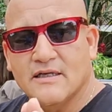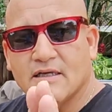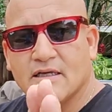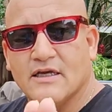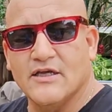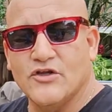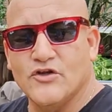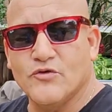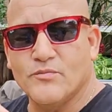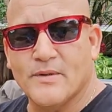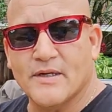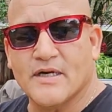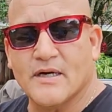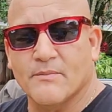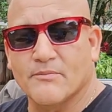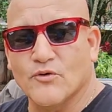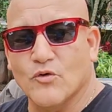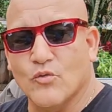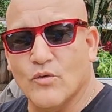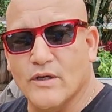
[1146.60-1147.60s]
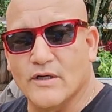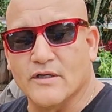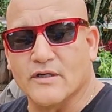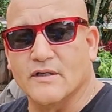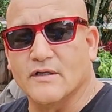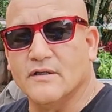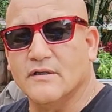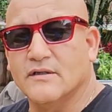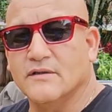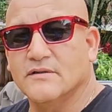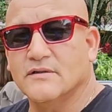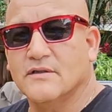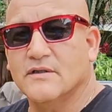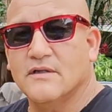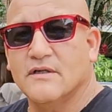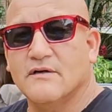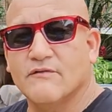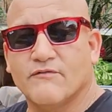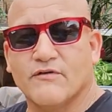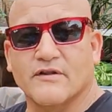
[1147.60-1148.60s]
and you become the winner
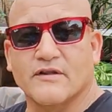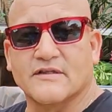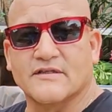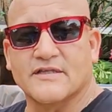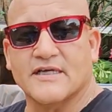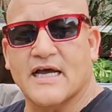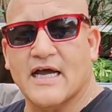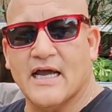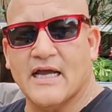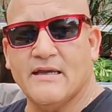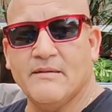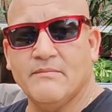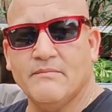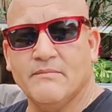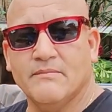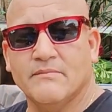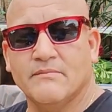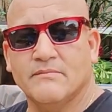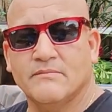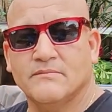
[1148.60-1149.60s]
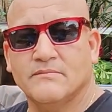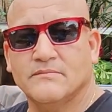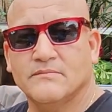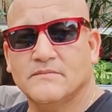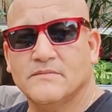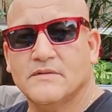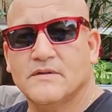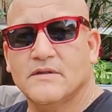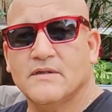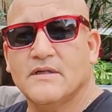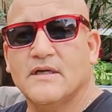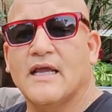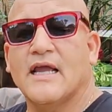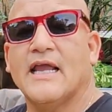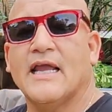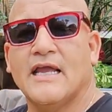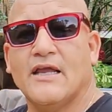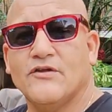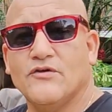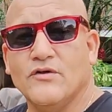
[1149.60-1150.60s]
for the time,
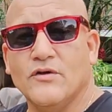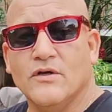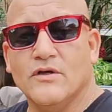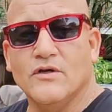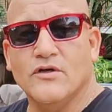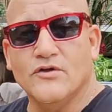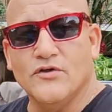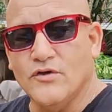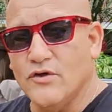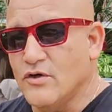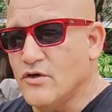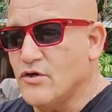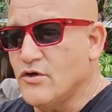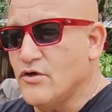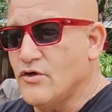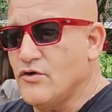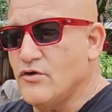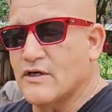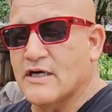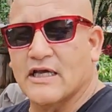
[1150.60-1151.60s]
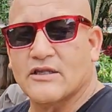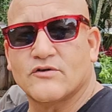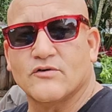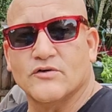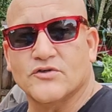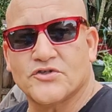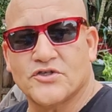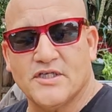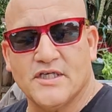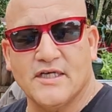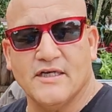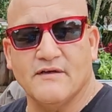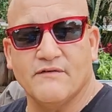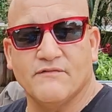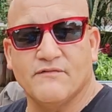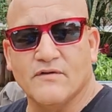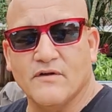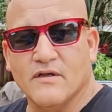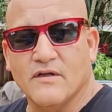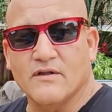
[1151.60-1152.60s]
and you got to
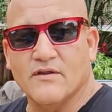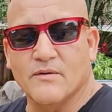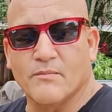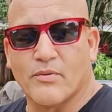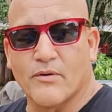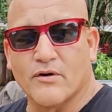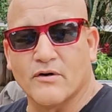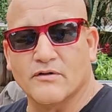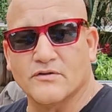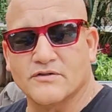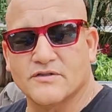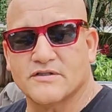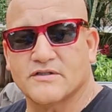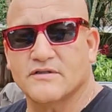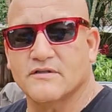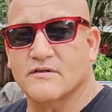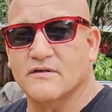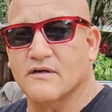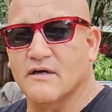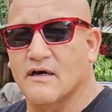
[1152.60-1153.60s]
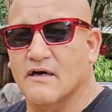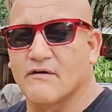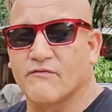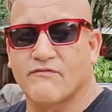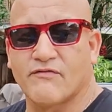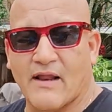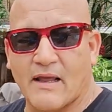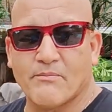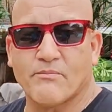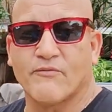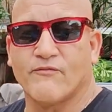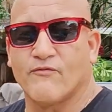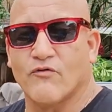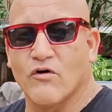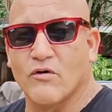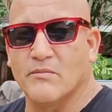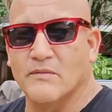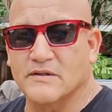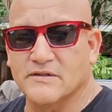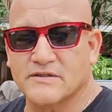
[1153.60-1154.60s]
achieve the bird's flight
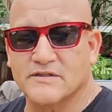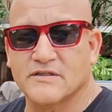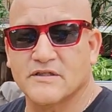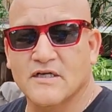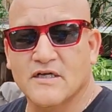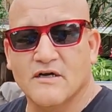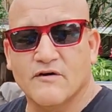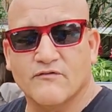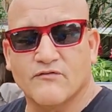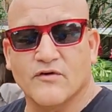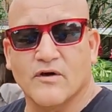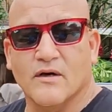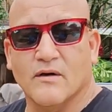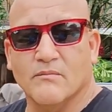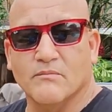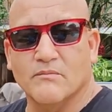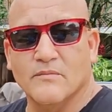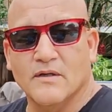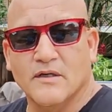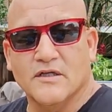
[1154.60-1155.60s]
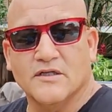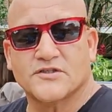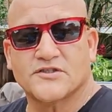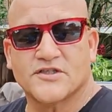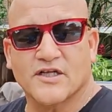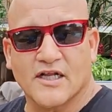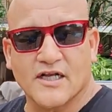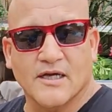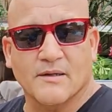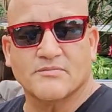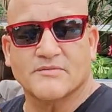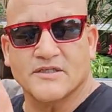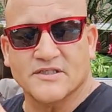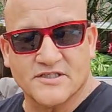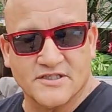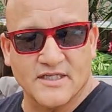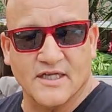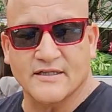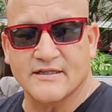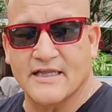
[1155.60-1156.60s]
performance from sun up to
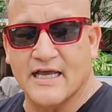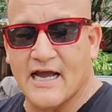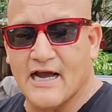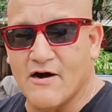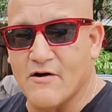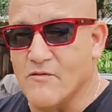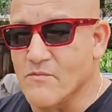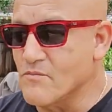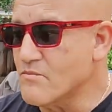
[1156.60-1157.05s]
sundown.